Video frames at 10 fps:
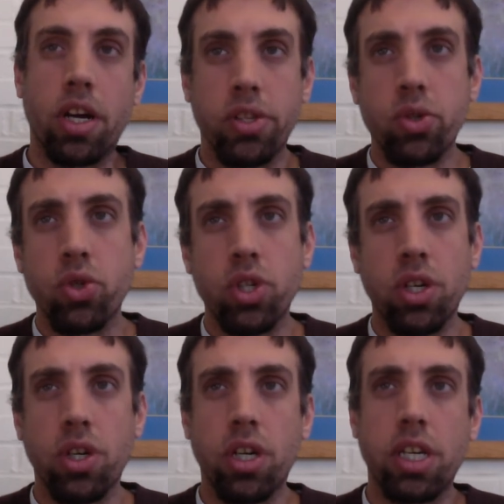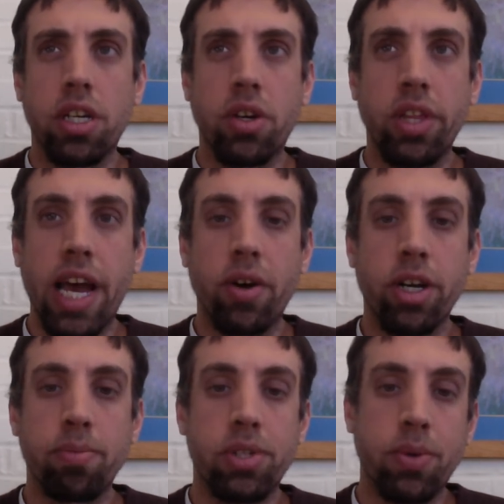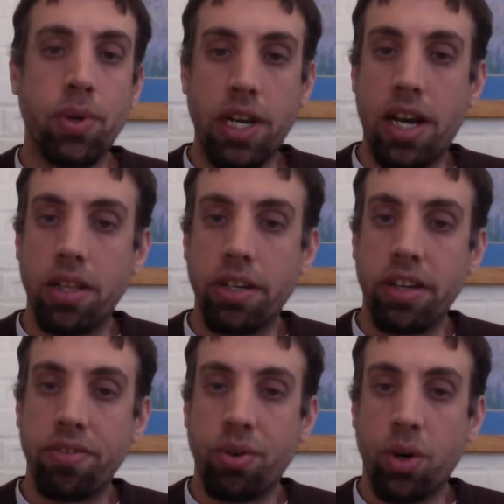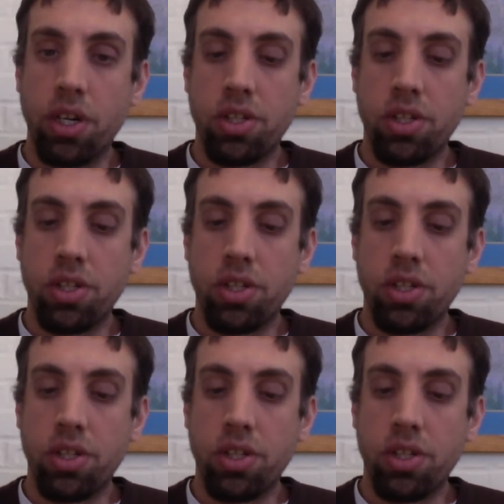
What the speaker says: on Social Security, the outcomes that we're not looking for.